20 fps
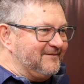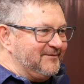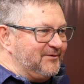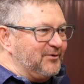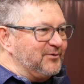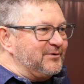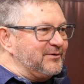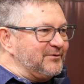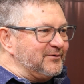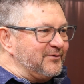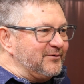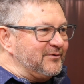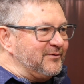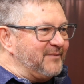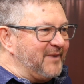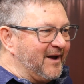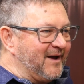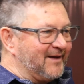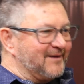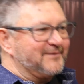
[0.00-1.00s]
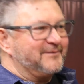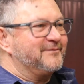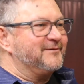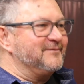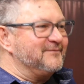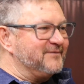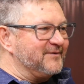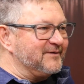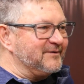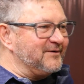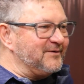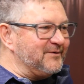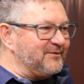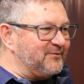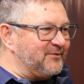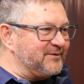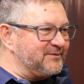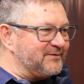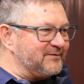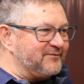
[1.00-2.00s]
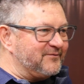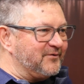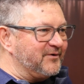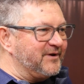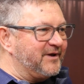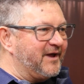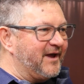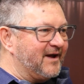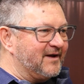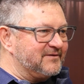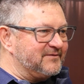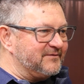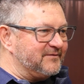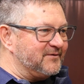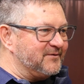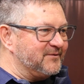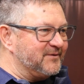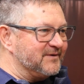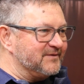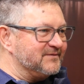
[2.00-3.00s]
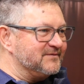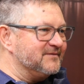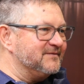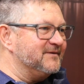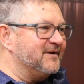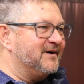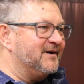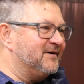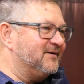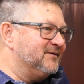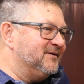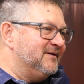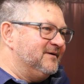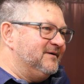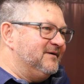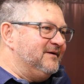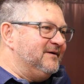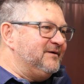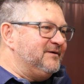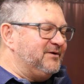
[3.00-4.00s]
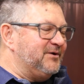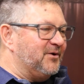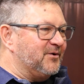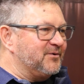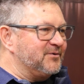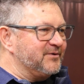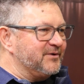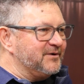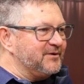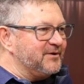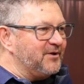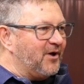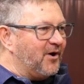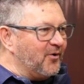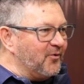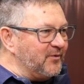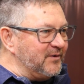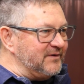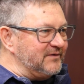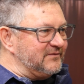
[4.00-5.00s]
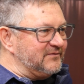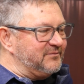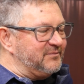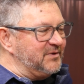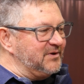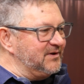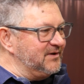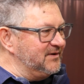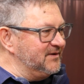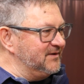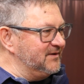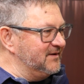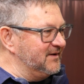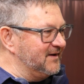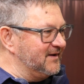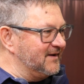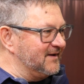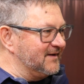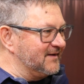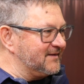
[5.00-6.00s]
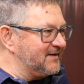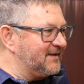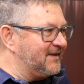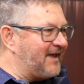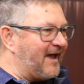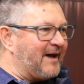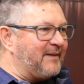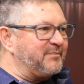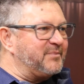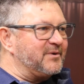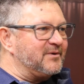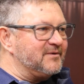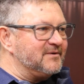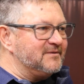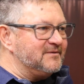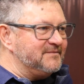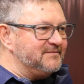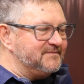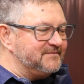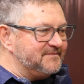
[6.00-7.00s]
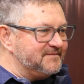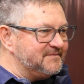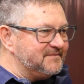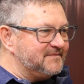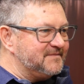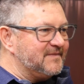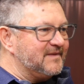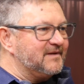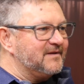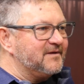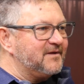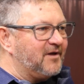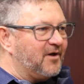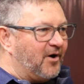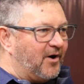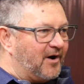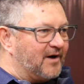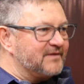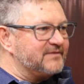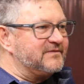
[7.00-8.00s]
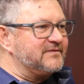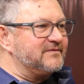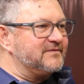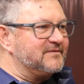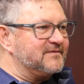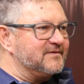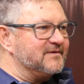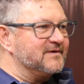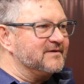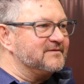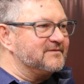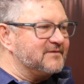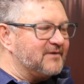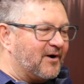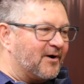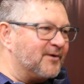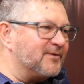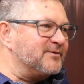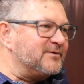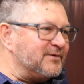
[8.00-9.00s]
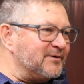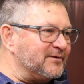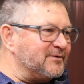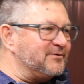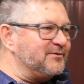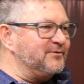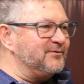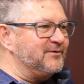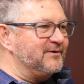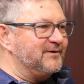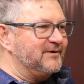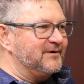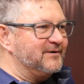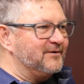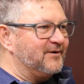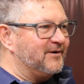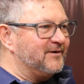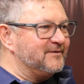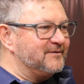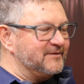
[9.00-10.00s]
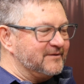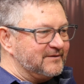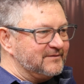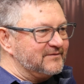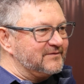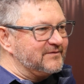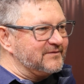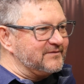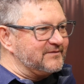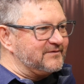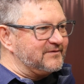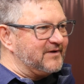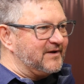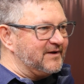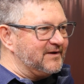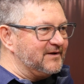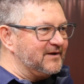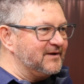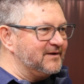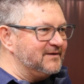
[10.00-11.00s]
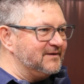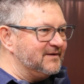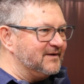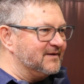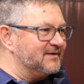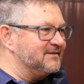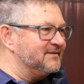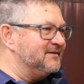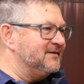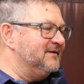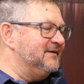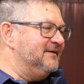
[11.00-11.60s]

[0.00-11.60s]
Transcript: You can do the math and figure out what the free cash flow is. Now, there'll always be capital costs that aren't included in all-in sustaining, and,